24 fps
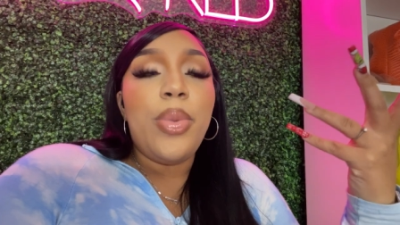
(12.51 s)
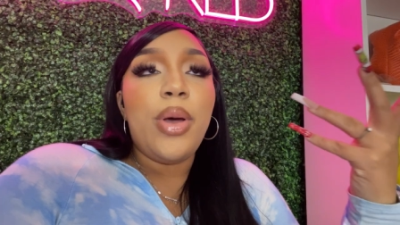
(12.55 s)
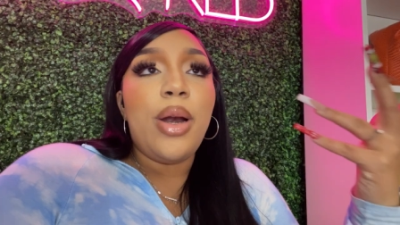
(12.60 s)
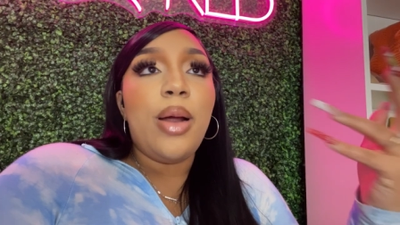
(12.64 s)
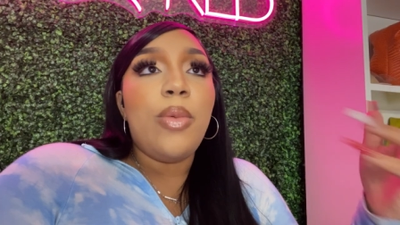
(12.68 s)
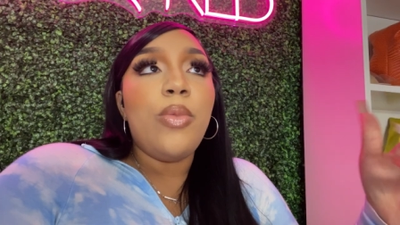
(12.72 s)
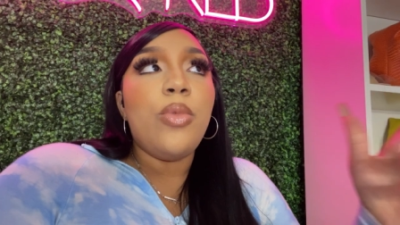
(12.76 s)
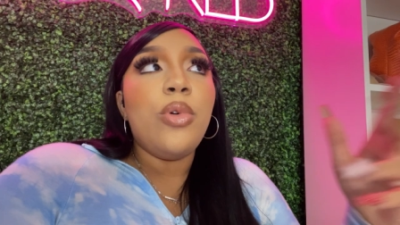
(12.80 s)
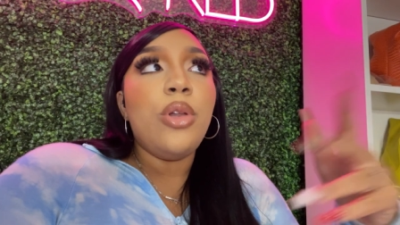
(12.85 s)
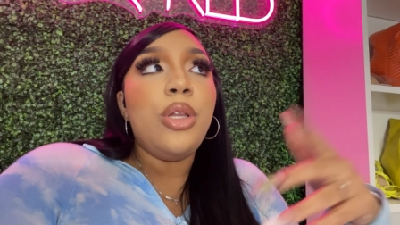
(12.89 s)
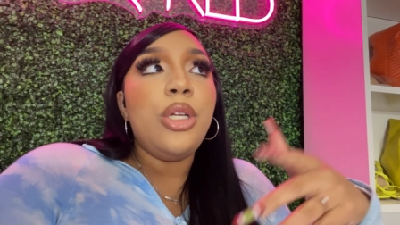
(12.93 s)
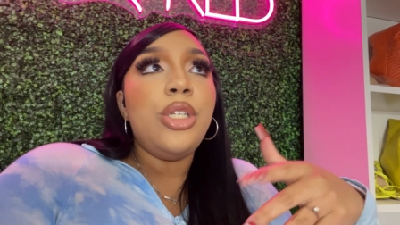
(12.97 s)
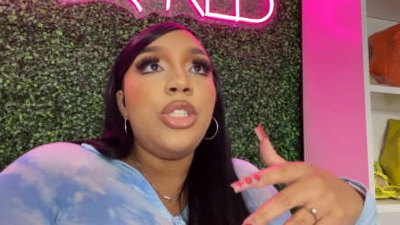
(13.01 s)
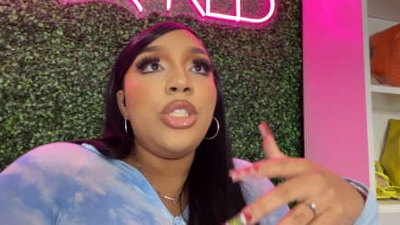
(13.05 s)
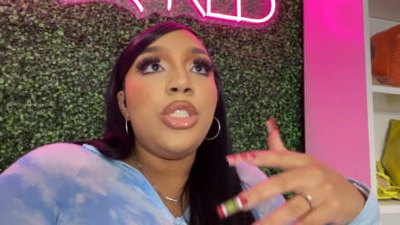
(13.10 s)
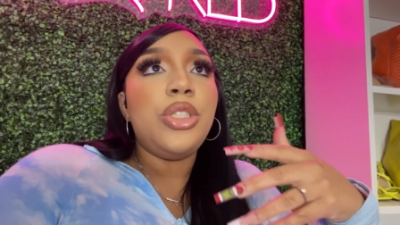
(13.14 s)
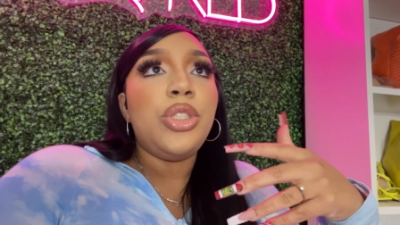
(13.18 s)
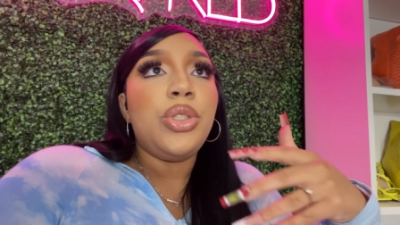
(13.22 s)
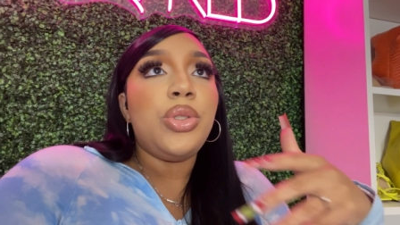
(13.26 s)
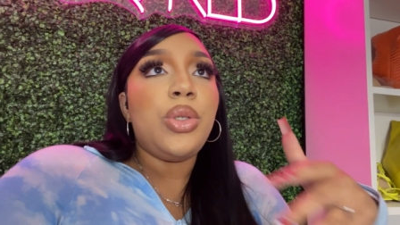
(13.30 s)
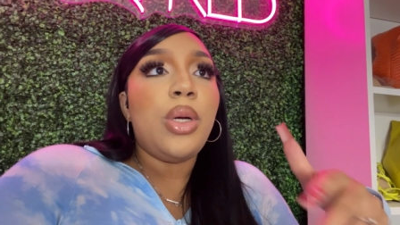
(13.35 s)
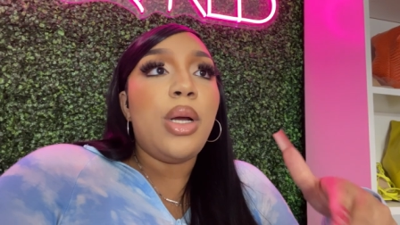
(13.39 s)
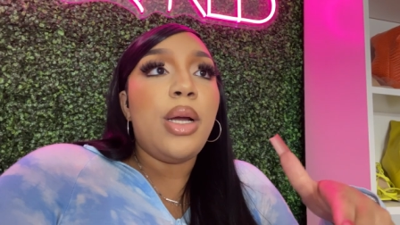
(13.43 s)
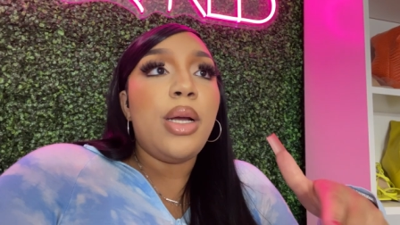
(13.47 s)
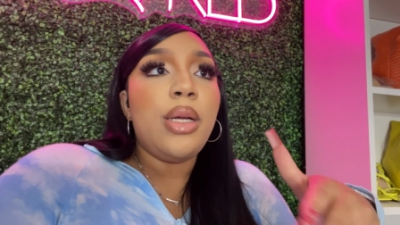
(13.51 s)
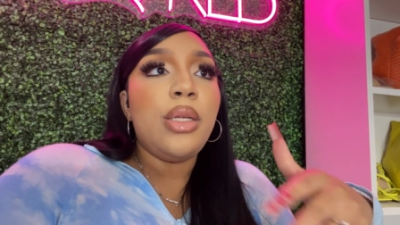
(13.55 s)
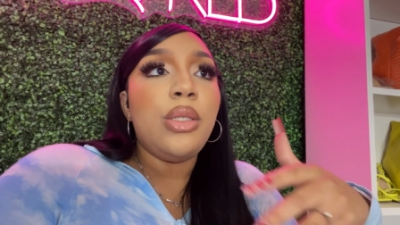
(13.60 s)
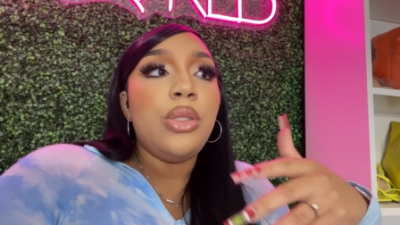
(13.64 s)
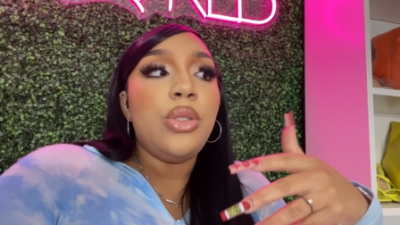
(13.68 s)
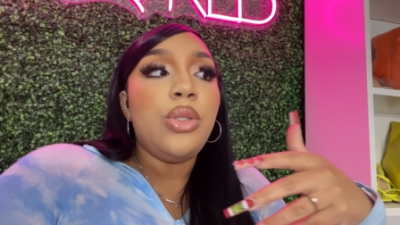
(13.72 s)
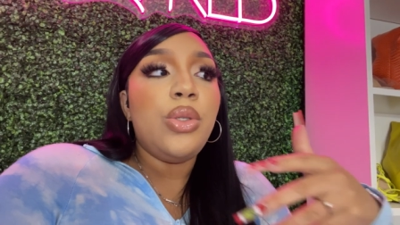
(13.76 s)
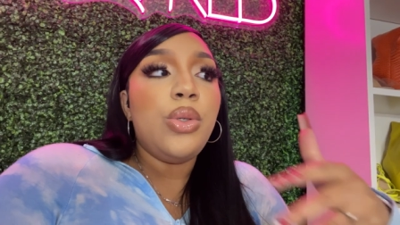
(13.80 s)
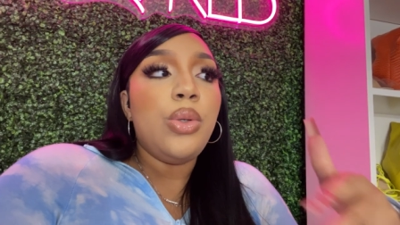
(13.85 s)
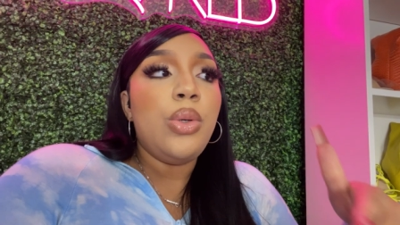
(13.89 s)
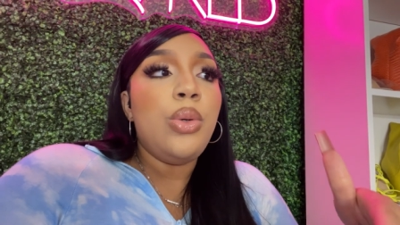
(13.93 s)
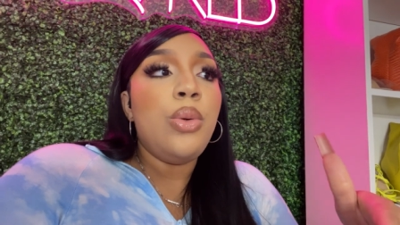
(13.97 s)
I'm really just trying
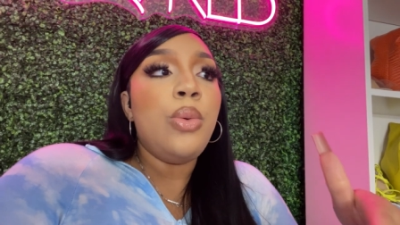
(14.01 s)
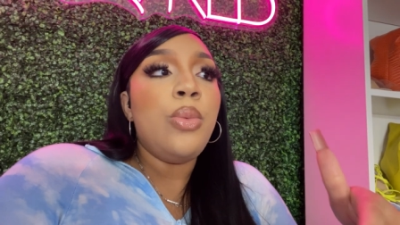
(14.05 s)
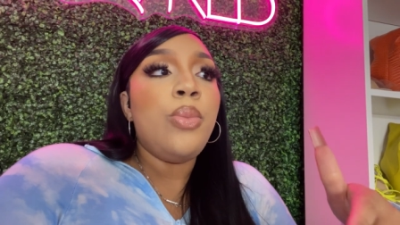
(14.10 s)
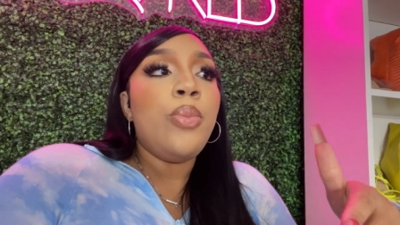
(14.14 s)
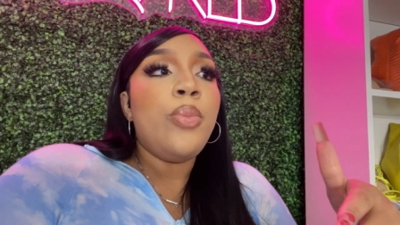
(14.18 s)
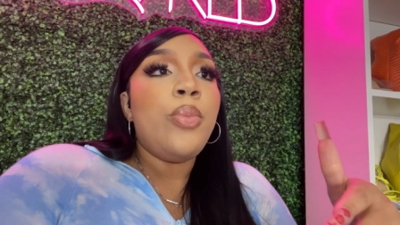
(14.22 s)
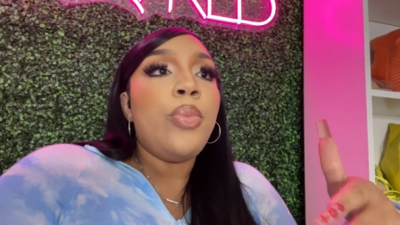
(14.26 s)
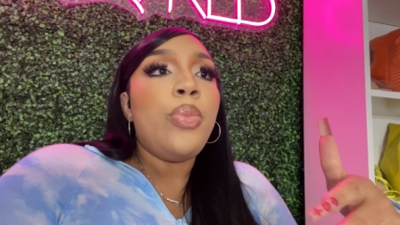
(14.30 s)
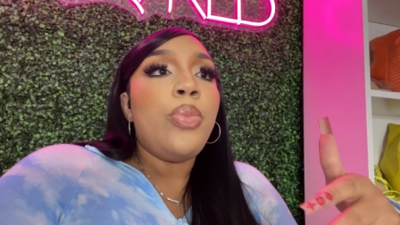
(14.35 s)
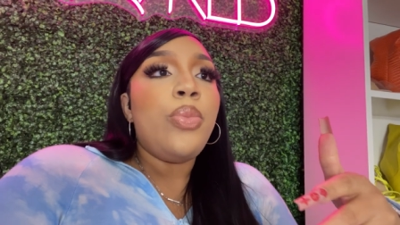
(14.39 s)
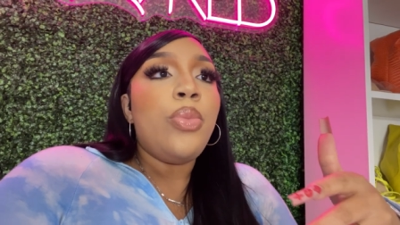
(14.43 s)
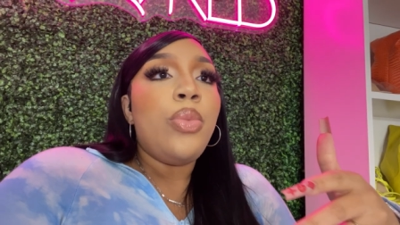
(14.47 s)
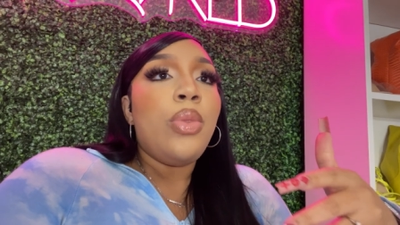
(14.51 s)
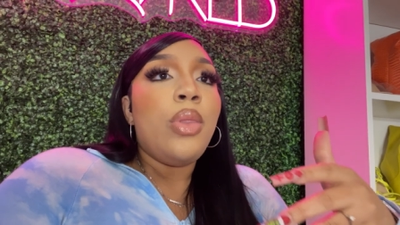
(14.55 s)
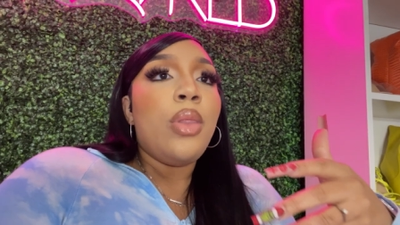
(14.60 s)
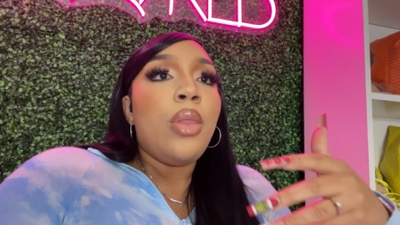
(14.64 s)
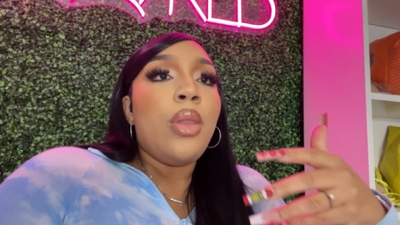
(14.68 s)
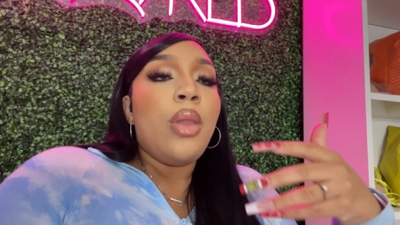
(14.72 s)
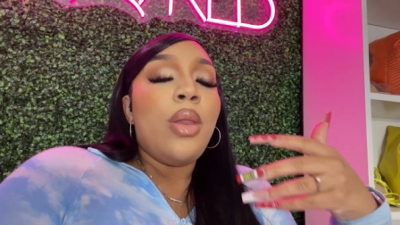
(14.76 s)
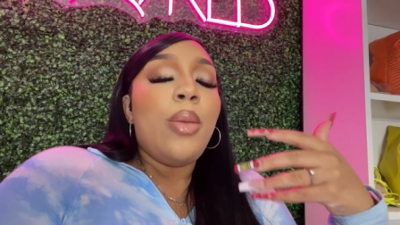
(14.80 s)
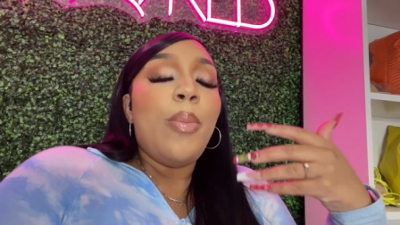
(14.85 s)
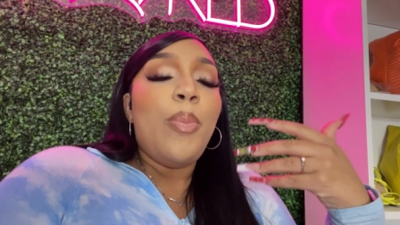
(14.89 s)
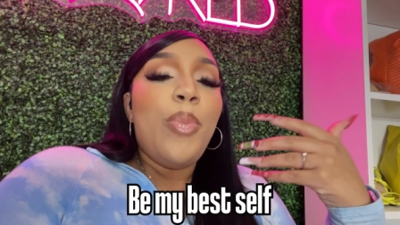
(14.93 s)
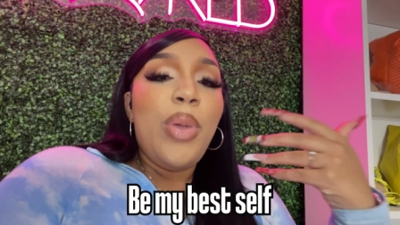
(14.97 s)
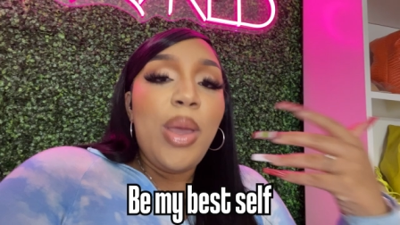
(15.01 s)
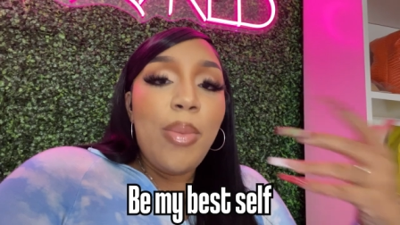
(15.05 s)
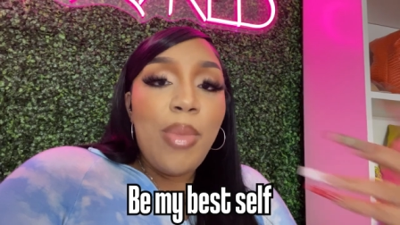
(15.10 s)
to be